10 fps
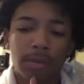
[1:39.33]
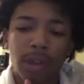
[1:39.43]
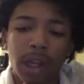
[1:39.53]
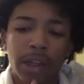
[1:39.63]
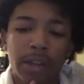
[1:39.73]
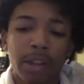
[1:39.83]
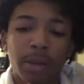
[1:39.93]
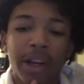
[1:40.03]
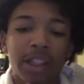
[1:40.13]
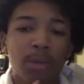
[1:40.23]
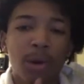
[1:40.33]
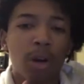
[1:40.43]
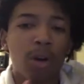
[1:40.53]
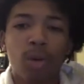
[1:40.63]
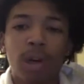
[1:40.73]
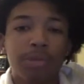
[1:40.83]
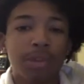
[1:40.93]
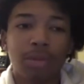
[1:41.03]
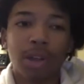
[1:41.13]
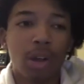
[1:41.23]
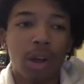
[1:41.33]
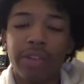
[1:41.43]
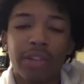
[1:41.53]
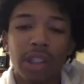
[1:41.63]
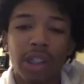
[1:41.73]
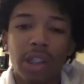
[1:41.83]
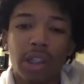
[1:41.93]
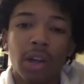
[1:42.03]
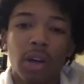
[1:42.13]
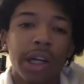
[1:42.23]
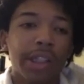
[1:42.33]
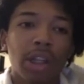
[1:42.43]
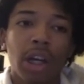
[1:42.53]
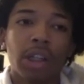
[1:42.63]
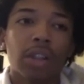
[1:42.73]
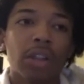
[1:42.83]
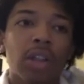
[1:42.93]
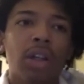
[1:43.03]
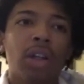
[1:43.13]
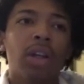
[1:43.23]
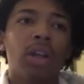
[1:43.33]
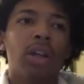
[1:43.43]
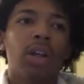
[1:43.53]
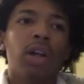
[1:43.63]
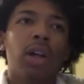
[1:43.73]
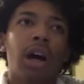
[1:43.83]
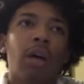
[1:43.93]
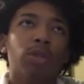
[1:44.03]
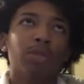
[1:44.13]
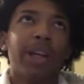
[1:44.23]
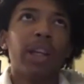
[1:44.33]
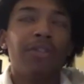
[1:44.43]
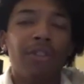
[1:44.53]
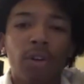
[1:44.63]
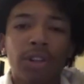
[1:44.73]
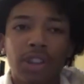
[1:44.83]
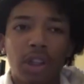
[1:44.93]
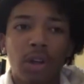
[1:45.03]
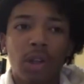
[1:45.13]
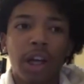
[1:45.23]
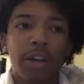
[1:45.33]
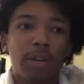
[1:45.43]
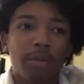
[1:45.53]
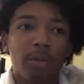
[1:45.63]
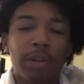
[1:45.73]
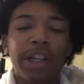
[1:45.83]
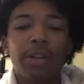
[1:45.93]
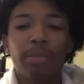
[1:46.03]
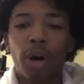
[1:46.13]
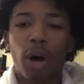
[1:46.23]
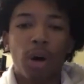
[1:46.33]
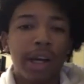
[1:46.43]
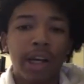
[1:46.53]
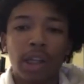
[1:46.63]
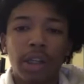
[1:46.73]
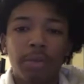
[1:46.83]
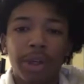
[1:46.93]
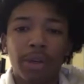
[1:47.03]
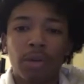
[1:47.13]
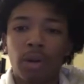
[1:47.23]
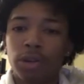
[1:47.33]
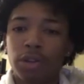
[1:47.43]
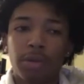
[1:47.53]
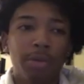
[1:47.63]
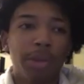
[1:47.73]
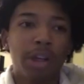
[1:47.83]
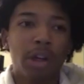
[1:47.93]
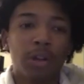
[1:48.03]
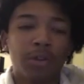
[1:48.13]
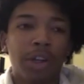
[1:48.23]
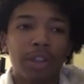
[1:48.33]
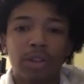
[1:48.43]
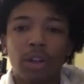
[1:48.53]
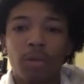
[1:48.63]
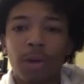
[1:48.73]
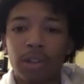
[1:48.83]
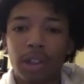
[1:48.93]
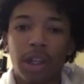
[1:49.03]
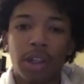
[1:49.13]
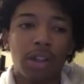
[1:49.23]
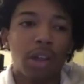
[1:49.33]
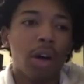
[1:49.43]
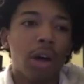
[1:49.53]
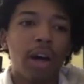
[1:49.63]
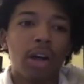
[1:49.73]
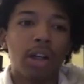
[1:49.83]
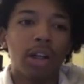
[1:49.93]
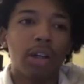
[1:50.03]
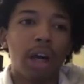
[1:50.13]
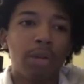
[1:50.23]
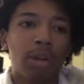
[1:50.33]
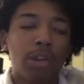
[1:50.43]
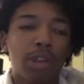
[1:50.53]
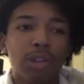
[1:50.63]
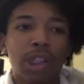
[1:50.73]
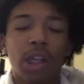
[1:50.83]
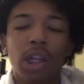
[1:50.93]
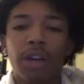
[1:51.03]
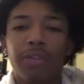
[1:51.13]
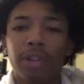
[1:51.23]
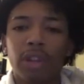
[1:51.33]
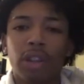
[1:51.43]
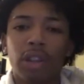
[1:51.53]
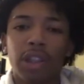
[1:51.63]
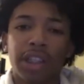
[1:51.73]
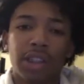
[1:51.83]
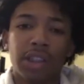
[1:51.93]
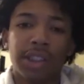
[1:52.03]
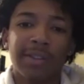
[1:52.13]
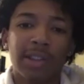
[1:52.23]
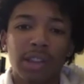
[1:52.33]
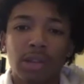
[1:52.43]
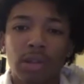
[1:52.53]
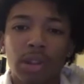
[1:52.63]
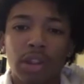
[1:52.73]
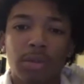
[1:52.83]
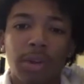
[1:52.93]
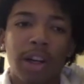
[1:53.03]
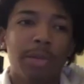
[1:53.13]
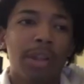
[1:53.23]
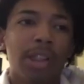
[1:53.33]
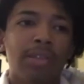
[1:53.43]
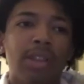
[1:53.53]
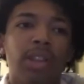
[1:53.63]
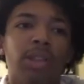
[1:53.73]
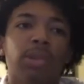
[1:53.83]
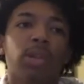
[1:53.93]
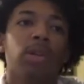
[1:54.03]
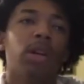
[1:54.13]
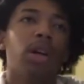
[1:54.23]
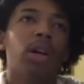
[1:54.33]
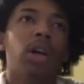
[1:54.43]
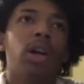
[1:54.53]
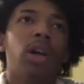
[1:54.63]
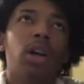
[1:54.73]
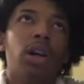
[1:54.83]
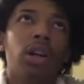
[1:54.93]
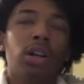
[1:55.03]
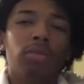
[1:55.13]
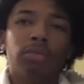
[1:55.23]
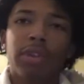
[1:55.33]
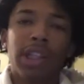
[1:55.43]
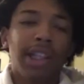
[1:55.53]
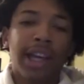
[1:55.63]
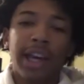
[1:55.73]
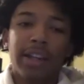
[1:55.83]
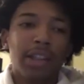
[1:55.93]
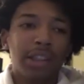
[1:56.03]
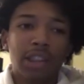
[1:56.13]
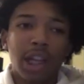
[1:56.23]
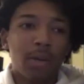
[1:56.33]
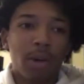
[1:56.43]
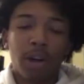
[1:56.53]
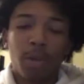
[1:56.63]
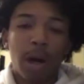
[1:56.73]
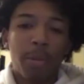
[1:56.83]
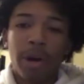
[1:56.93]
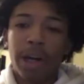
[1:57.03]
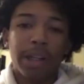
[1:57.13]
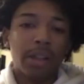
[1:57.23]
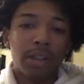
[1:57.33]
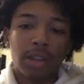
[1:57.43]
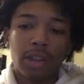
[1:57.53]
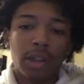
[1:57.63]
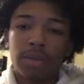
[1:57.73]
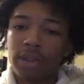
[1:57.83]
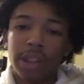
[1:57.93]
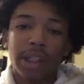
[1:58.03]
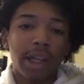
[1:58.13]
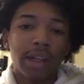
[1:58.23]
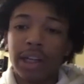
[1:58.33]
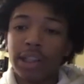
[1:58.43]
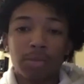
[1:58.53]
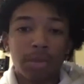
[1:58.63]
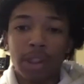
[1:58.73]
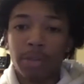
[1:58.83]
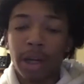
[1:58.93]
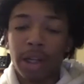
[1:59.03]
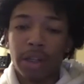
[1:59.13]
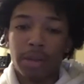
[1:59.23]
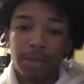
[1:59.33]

Like in the basketball court, I'm just working on everything. I ain't trying to. I was mainly focused on like reading ball handling, pick and rolls. Me and Coach Frazier was talking about that. How we're gonna use that a lot for next year's 17U Brad Beal Elite team. So really that and just like working on my body. You know what I'm saying? And that's really about it.